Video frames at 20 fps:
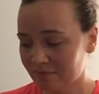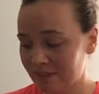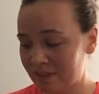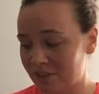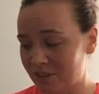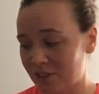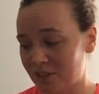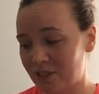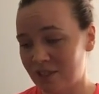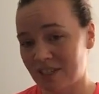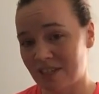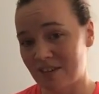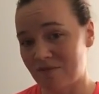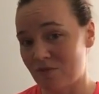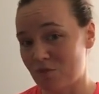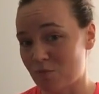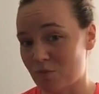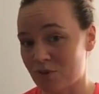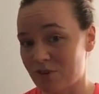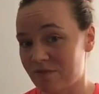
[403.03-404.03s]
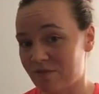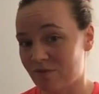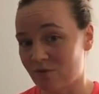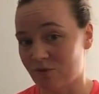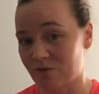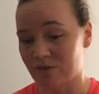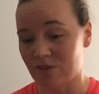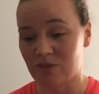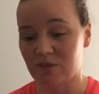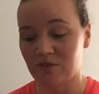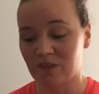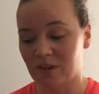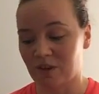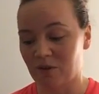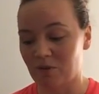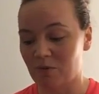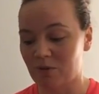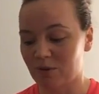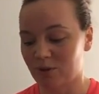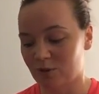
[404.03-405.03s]
just to give you a brief overview of kind
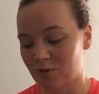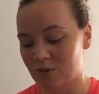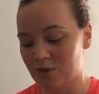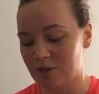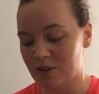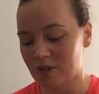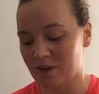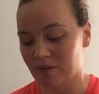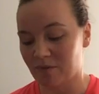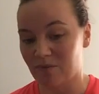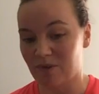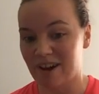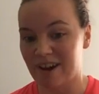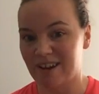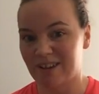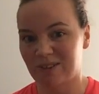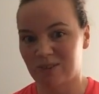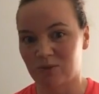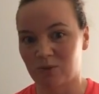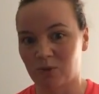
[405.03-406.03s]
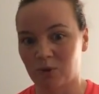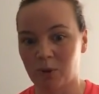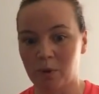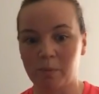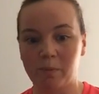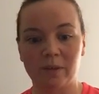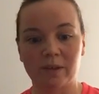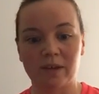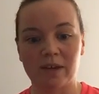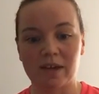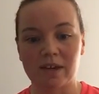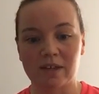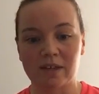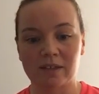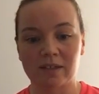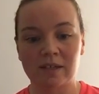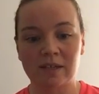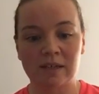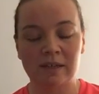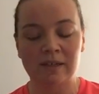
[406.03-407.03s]
of what's going on here and why it's so complicated.
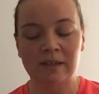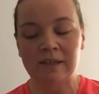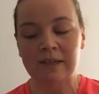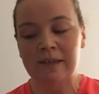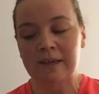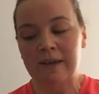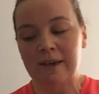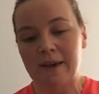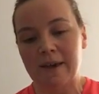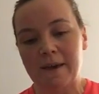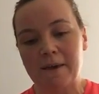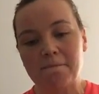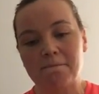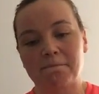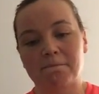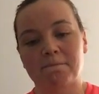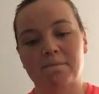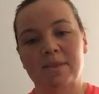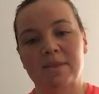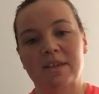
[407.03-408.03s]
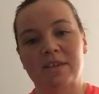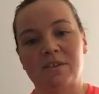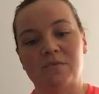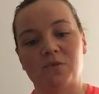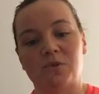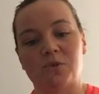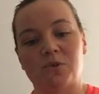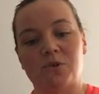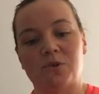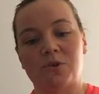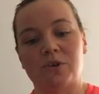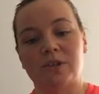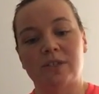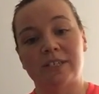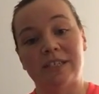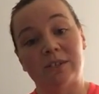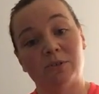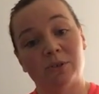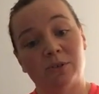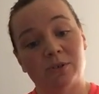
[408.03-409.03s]
You've got
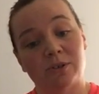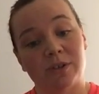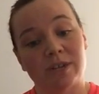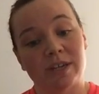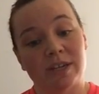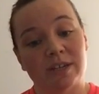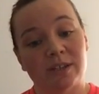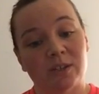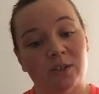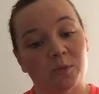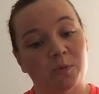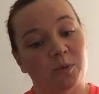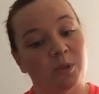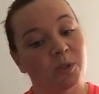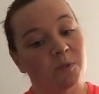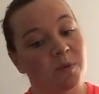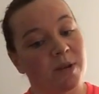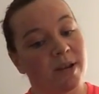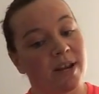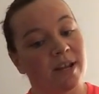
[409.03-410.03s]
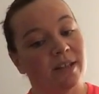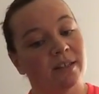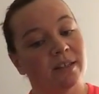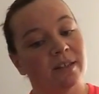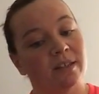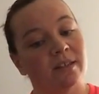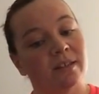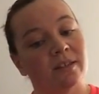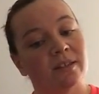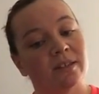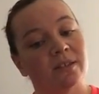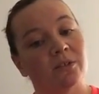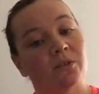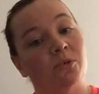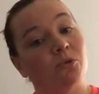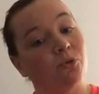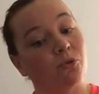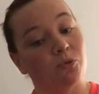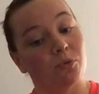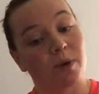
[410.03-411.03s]
deltoid, supraspinatus,
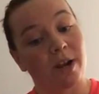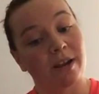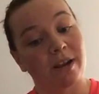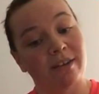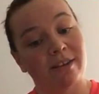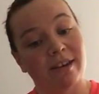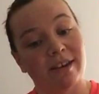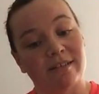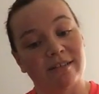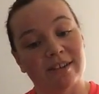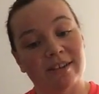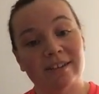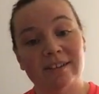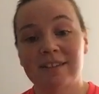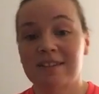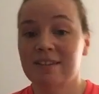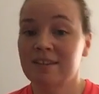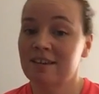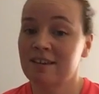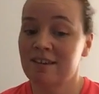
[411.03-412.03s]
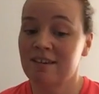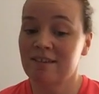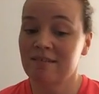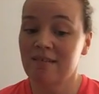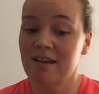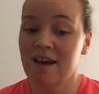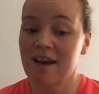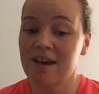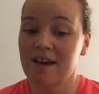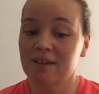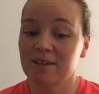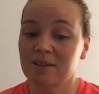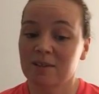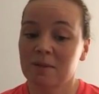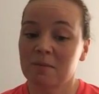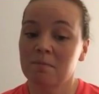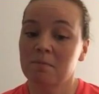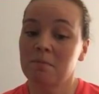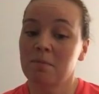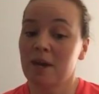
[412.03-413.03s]
corobrachialis, lats,
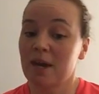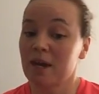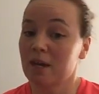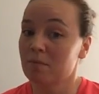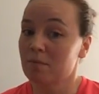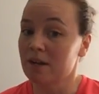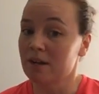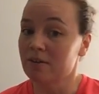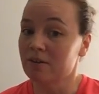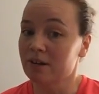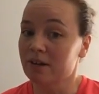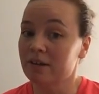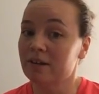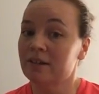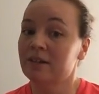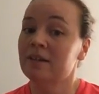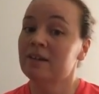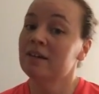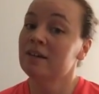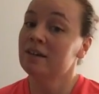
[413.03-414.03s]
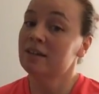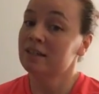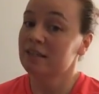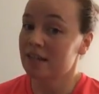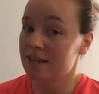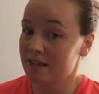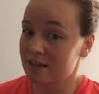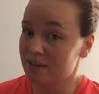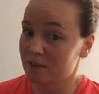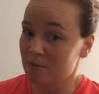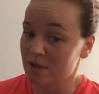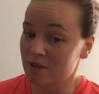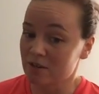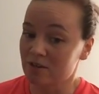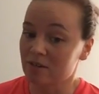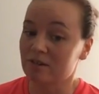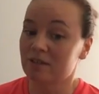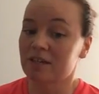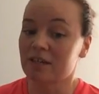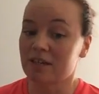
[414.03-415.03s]
pec minor, teres
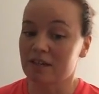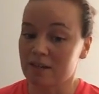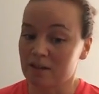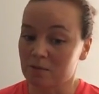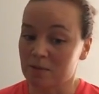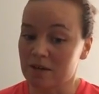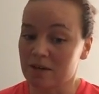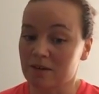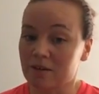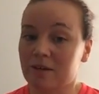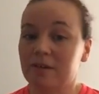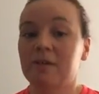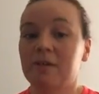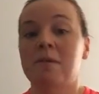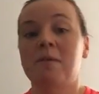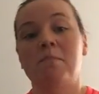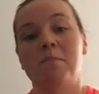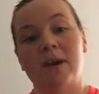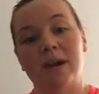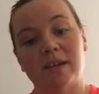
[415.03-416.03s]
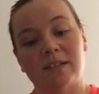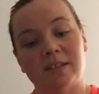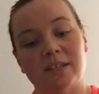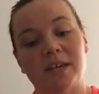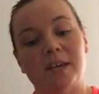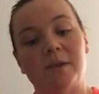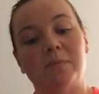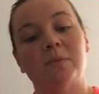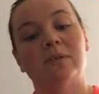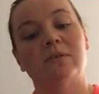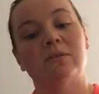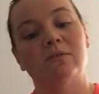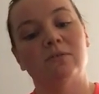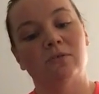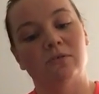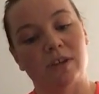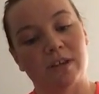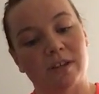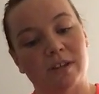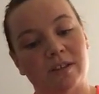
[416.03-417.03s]
major, teres minor, biceps,
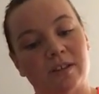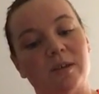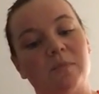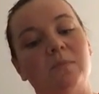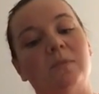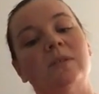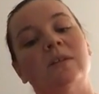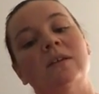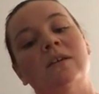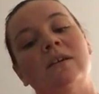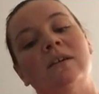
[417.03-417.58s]
triceps,